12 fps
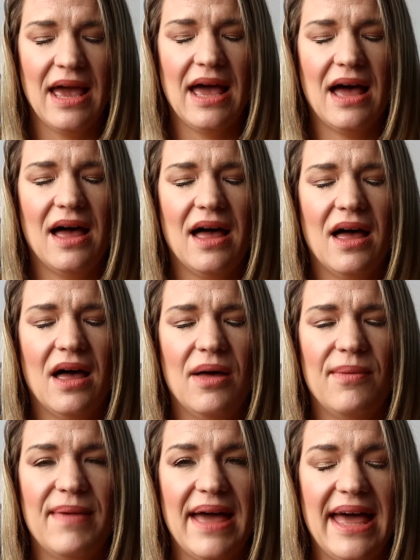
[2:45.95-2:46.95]

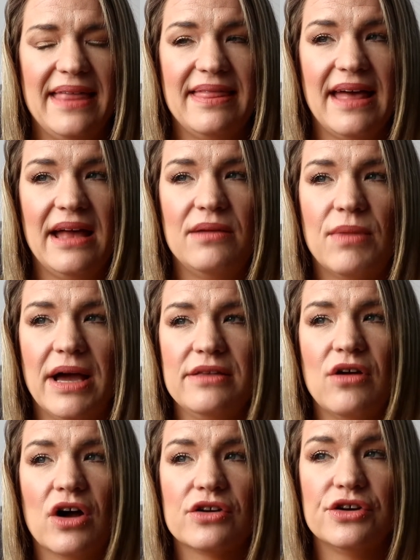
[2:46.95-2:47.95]
And then my
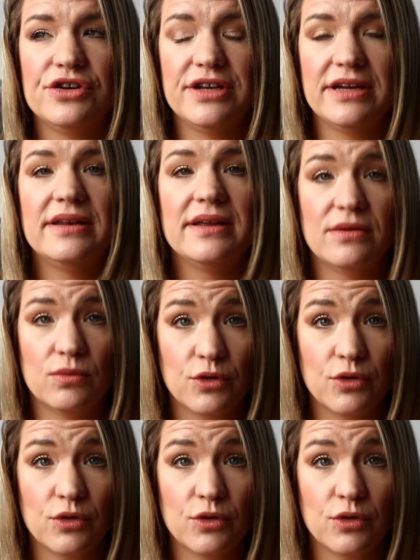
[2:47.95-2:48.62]
doctor did